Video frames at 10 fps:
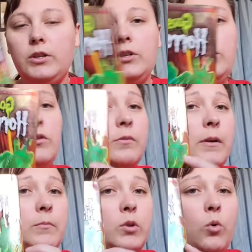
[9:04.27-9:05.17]
which is
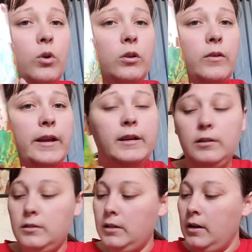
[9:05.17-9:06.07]
Goosebumps
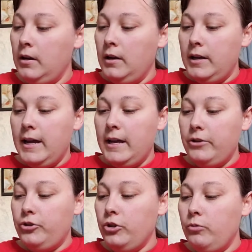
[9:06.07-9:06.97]
Horrorland
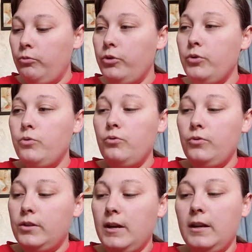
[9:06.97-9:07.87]
Heads You
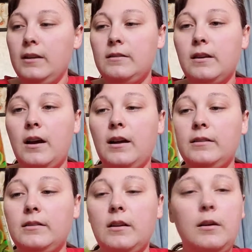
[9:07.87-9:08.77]
Lose, and it's
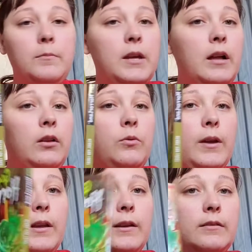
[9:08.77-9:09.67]
got some
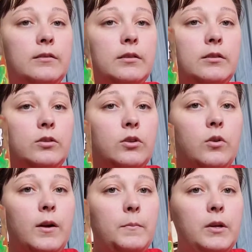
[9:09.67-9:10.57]
yellow in it.
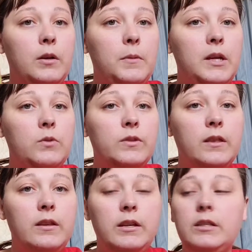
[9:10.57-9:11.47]
So I'm going to be
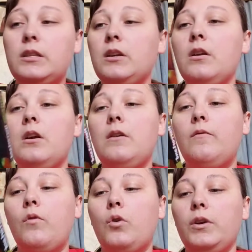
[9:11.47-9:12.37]
using this
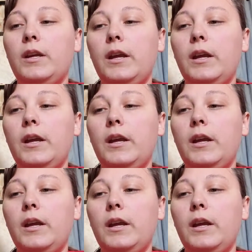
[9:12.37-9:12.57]
for